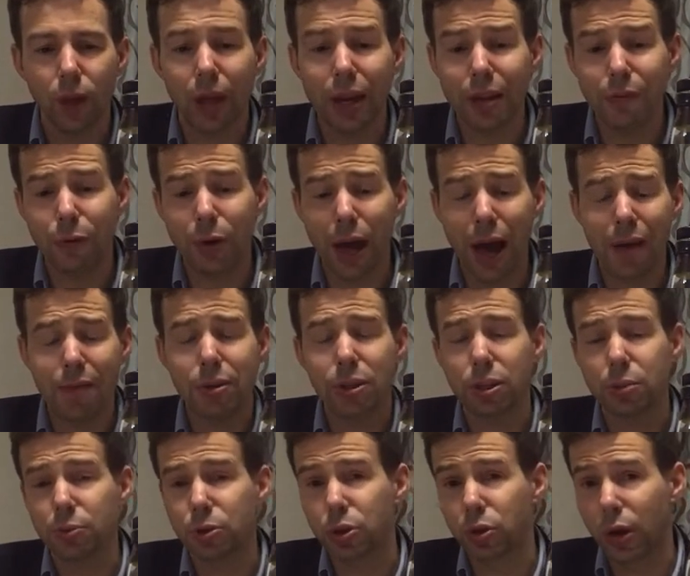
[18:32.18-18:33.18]
And if you haven't
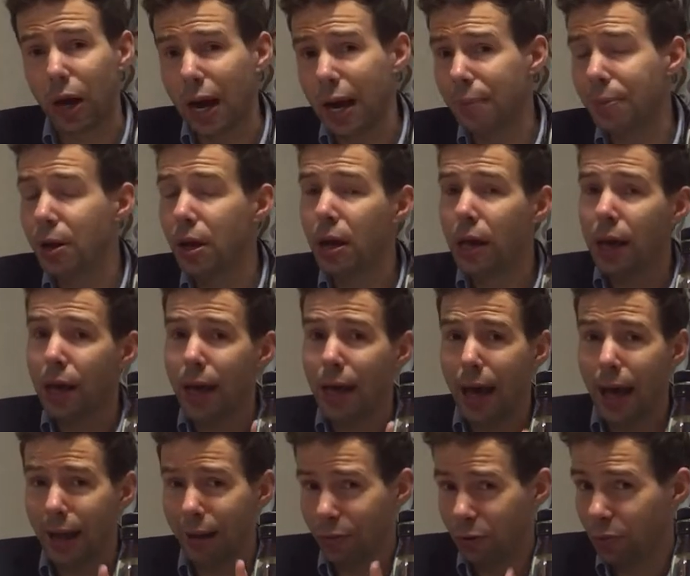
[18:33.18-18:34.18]
subscribed,
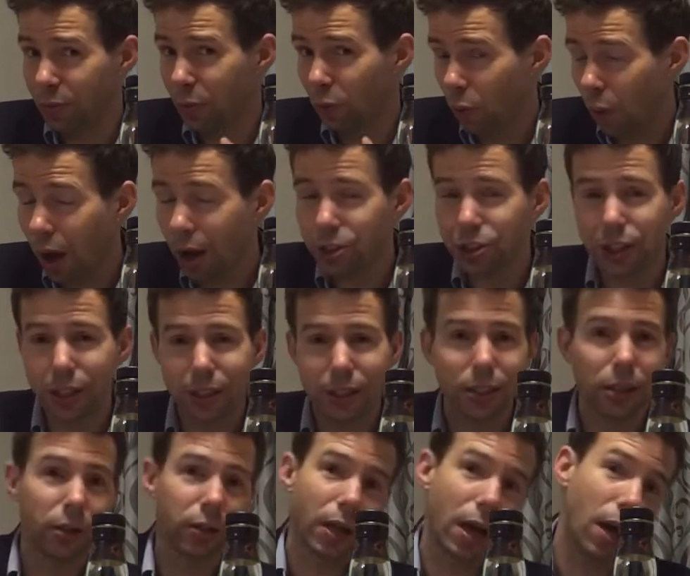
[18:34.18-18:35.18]
and if you've been watching
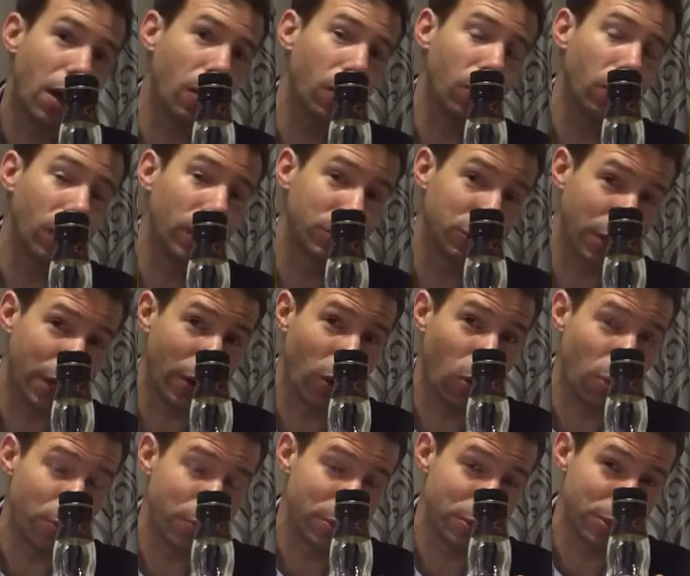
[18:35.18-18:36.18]
until now, which I
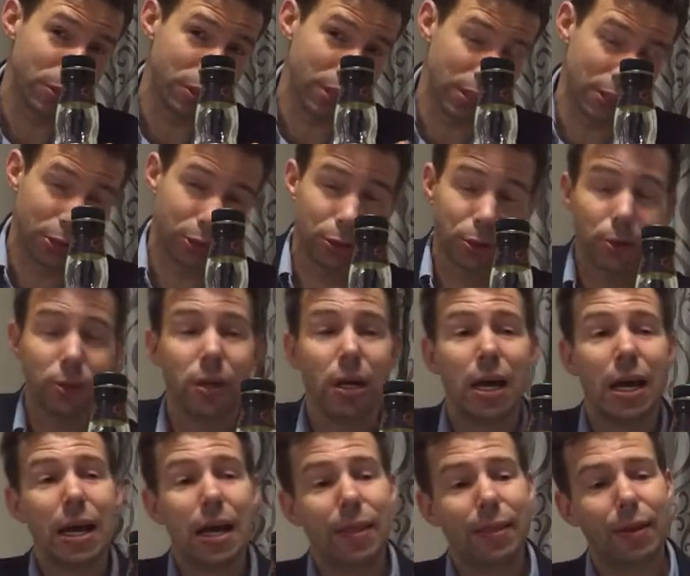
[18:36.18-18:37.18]
hope is, is true,
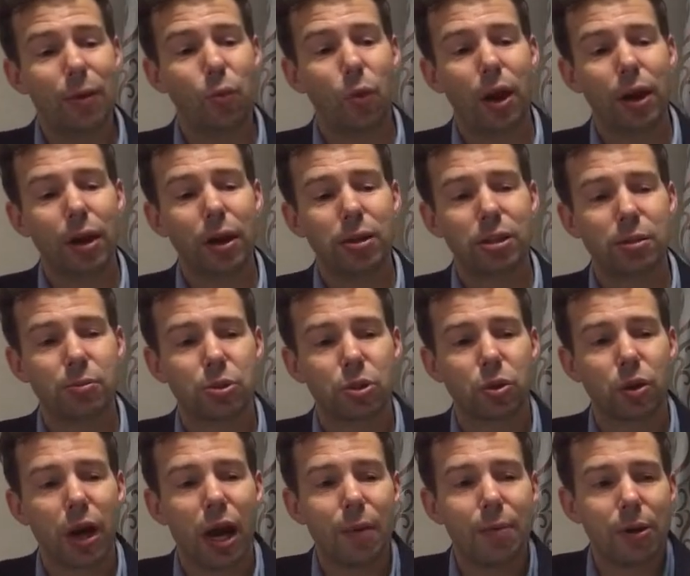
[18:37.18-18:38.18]
then why not
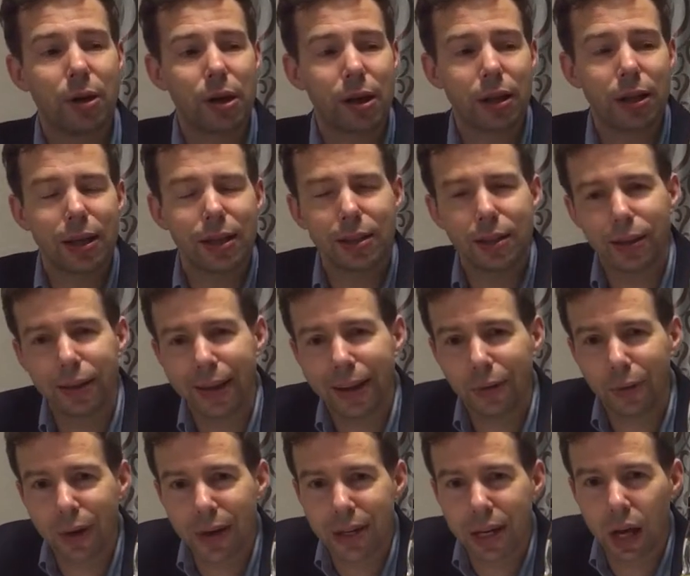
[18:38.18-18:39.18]
subscribe? You can click the
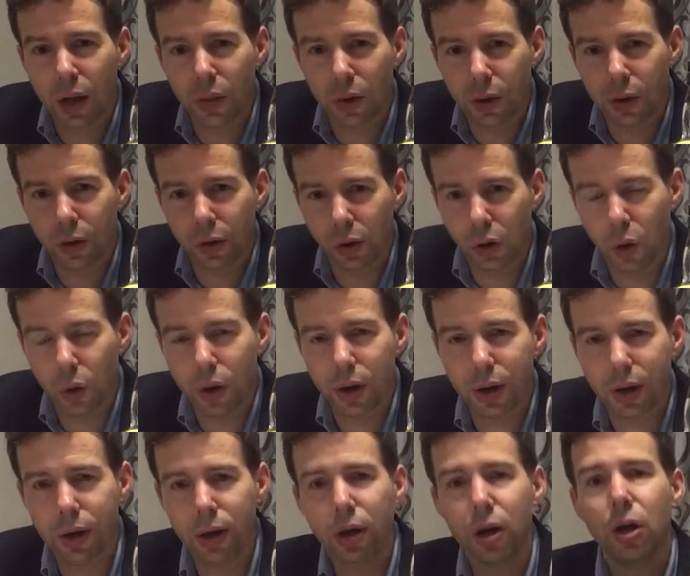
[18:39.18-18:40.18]
link right down there in the
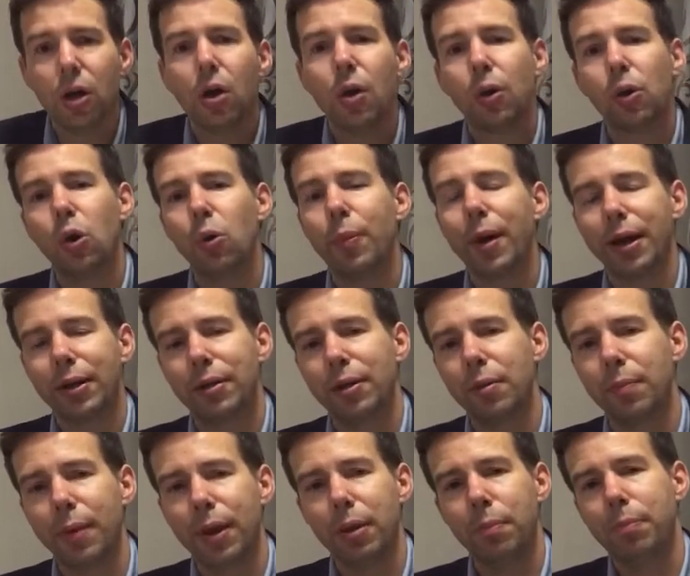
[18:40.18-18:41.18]
corner, go back to
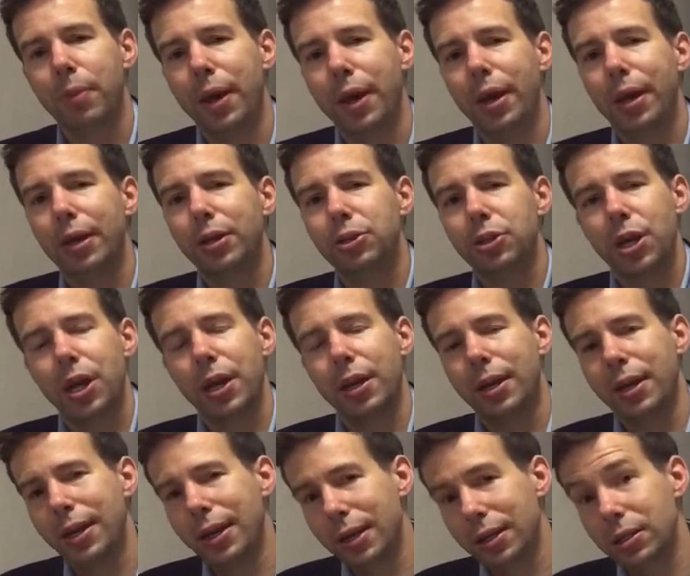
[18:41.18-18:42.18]
the main page
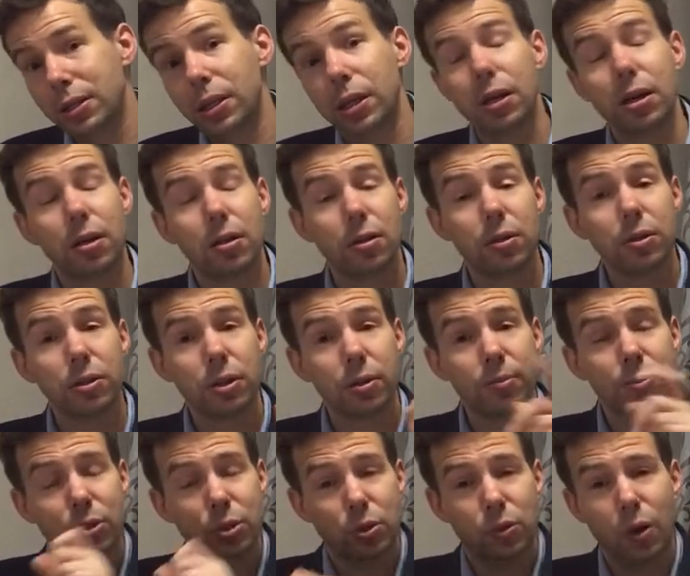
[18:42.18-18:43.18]
and hit
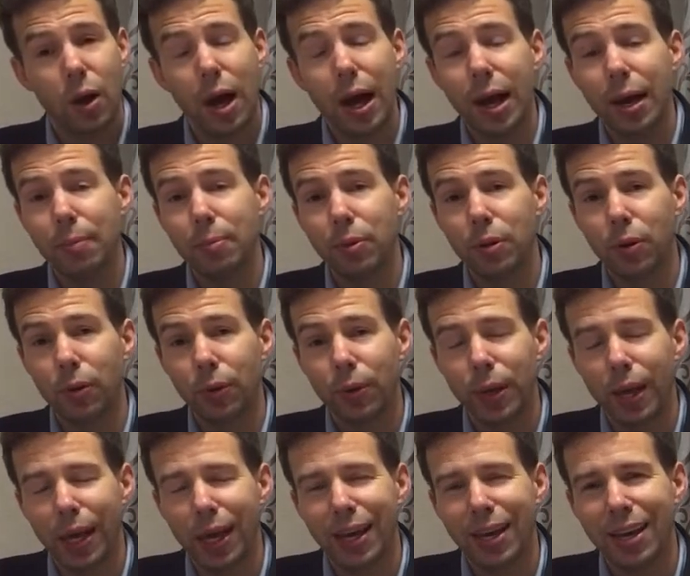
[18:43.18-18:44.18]
subscribe,
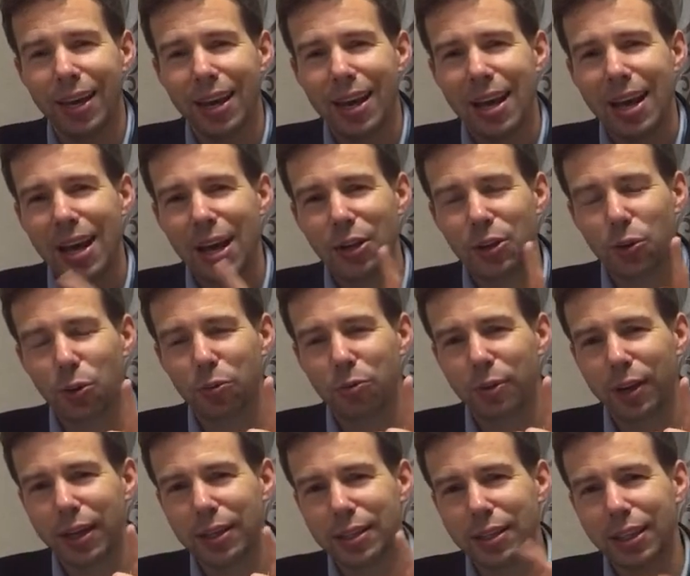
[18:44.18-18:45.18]
okay? Don't
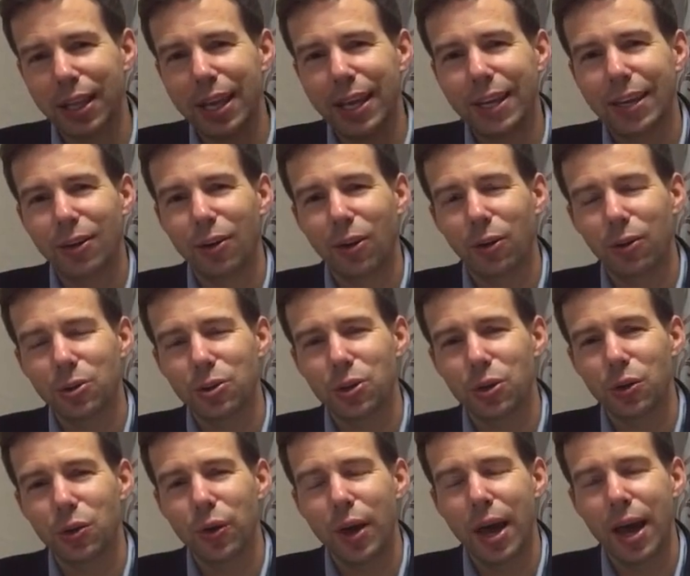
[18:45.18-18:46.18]
forget to like it
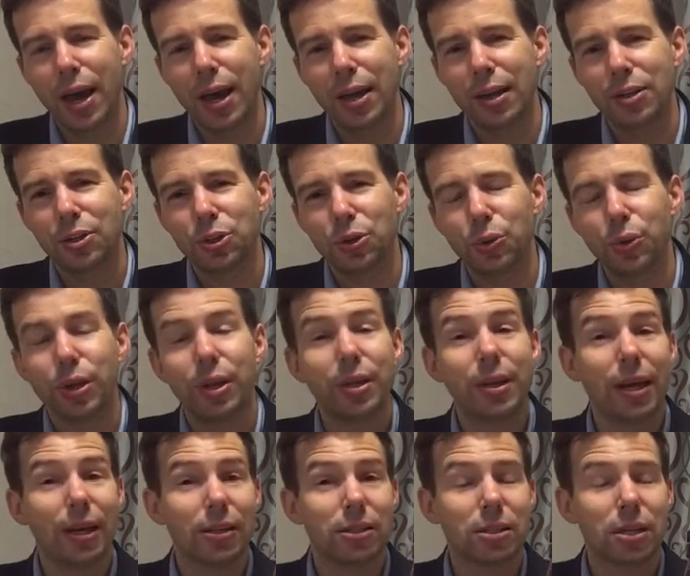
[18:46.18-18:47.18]
also, and tune in
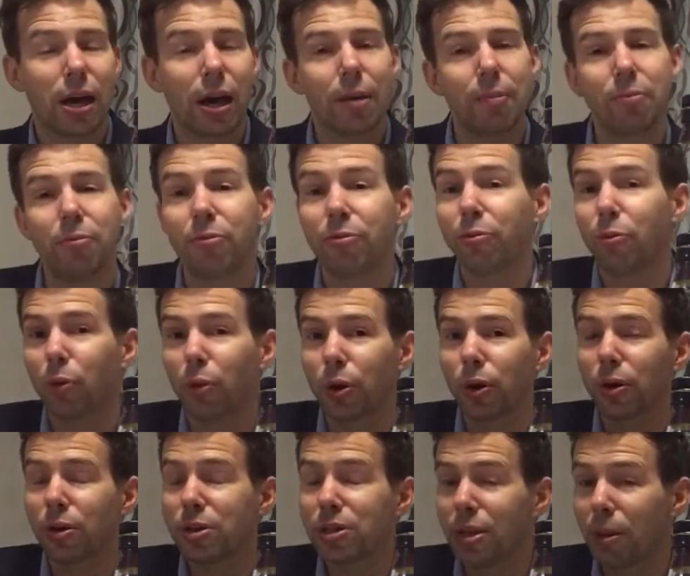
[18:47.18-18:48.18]
next time
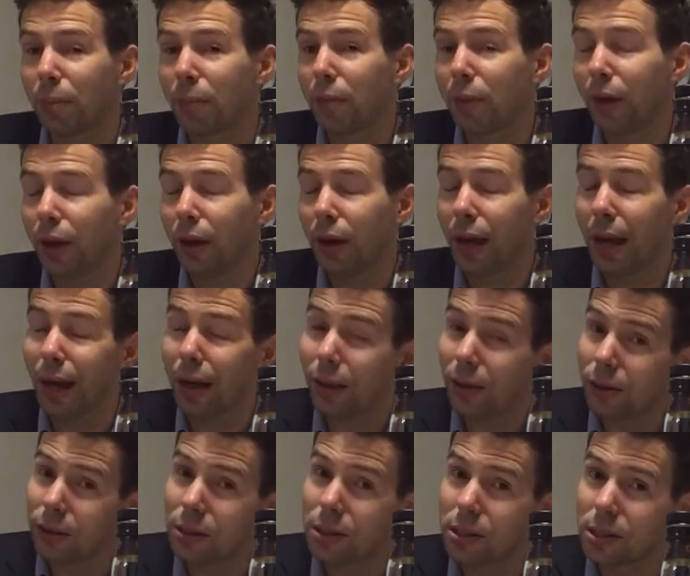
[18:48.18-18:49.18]
for something
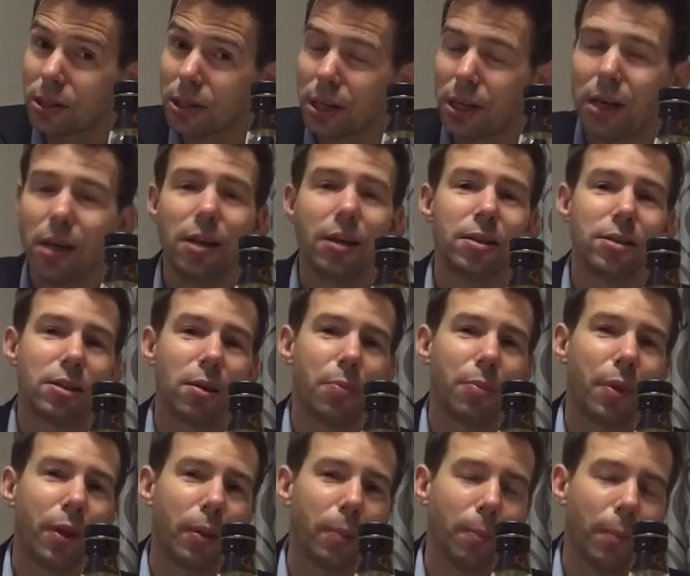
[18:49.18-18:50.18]
else,
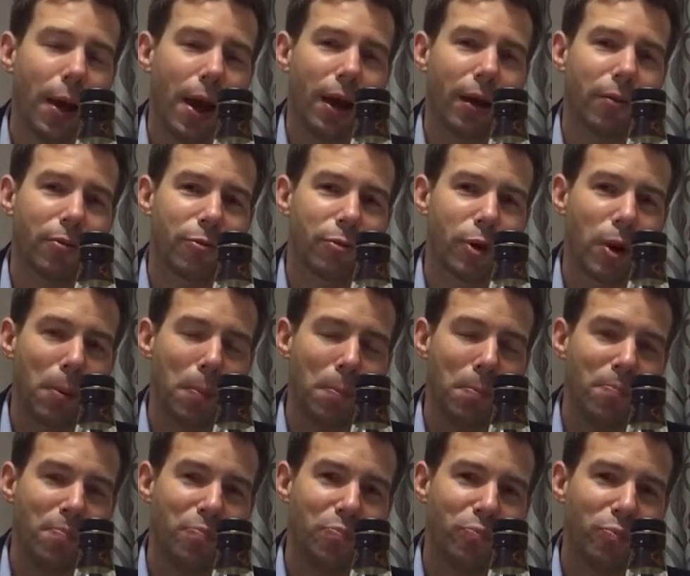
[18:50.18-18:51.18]
something back
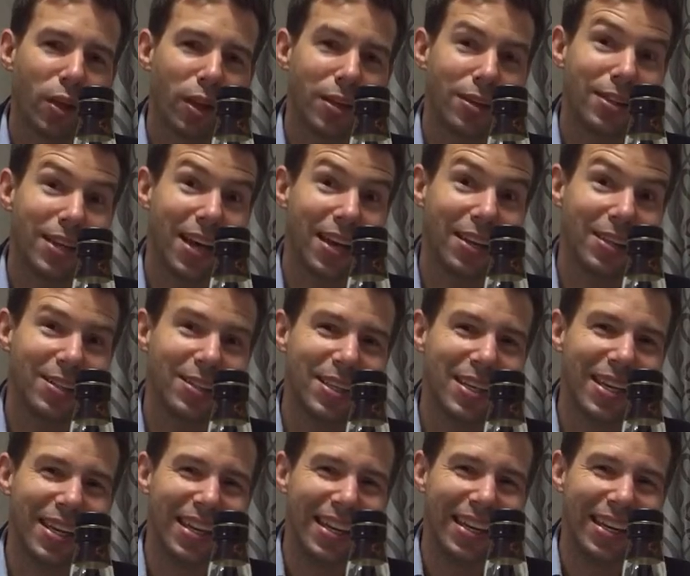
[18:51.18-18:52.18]
from
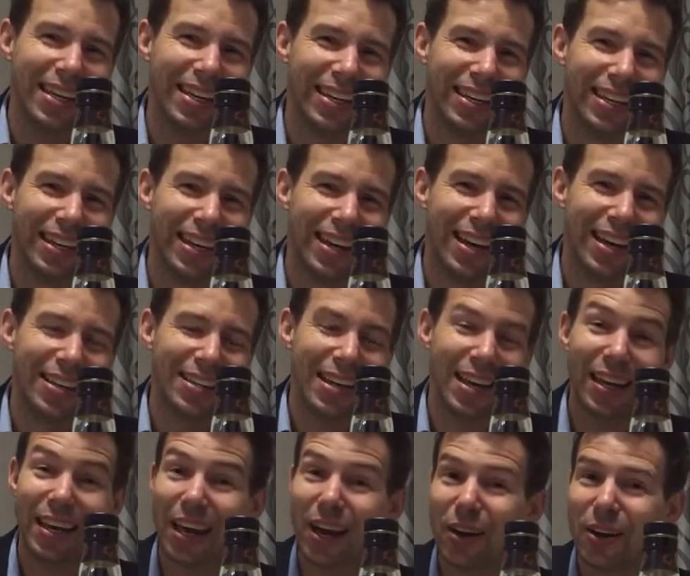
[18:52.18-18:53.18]
Tennessee.
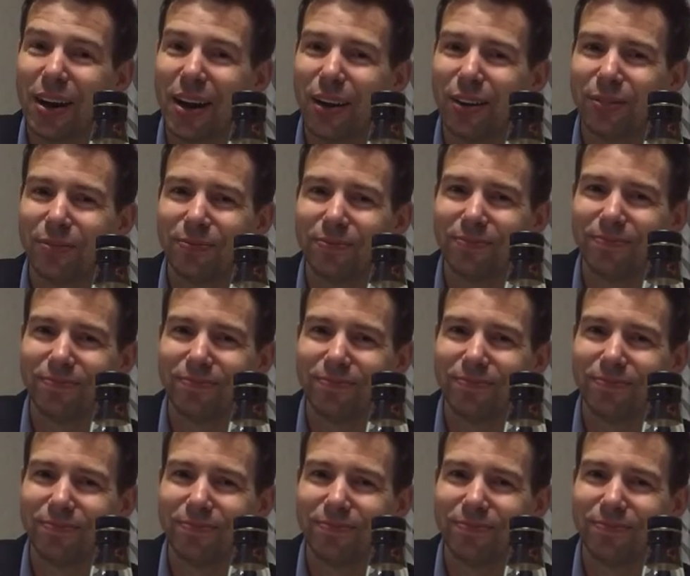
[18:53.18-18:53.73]
Take care now.